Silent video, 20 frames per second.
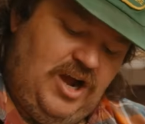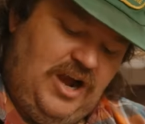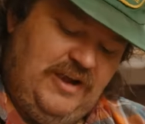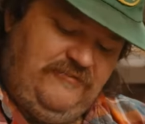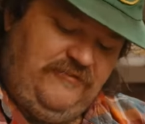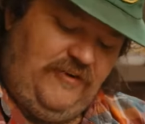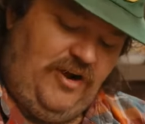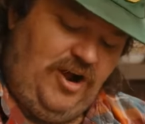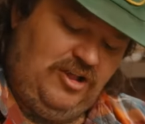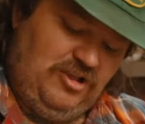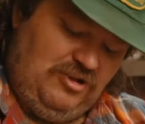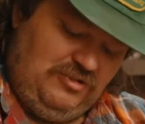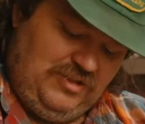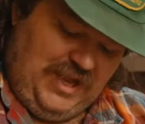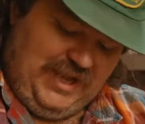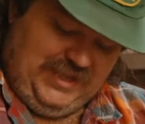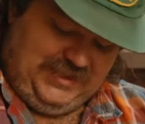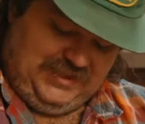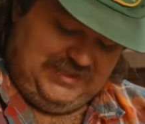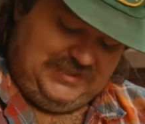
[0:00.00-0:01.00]
I follow
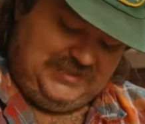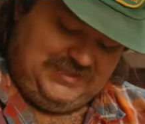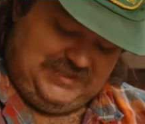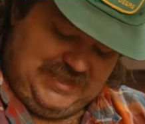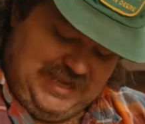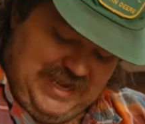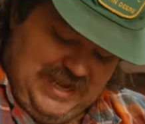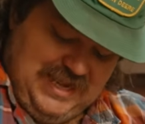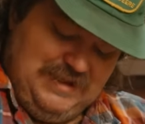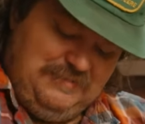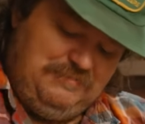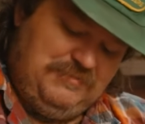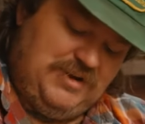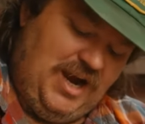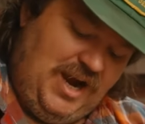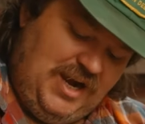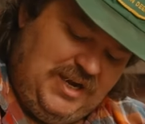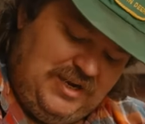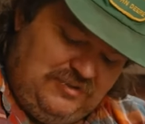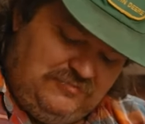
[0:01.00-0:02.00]
like the same
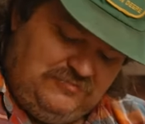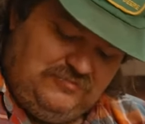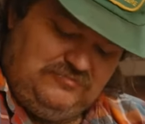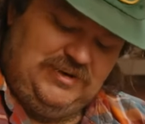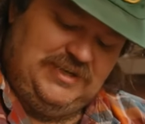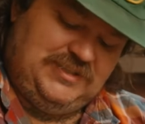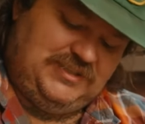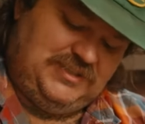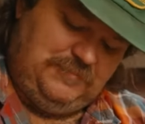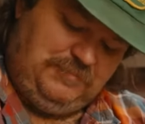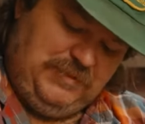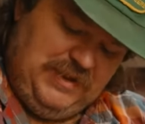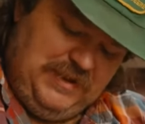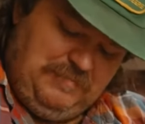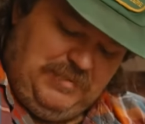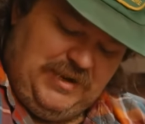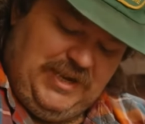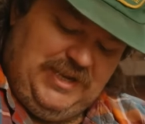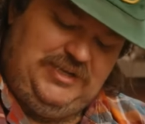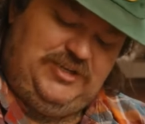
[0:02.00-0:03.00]
kind of recipe,
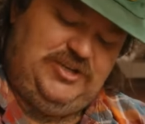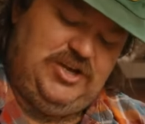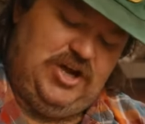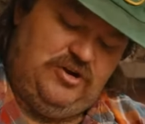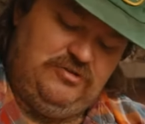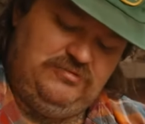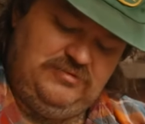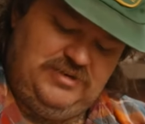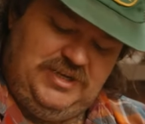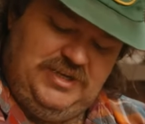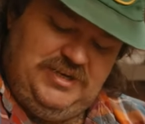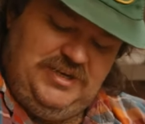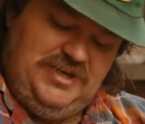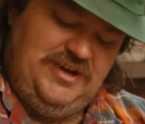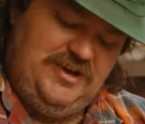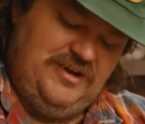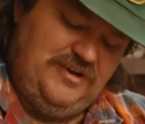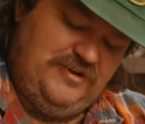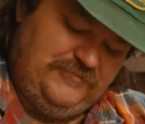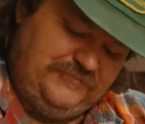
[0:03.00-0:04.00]
but I don't, you
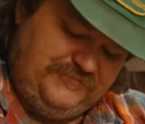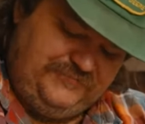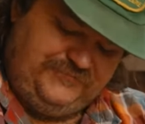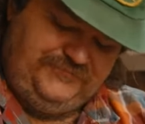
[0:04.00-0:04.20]
know?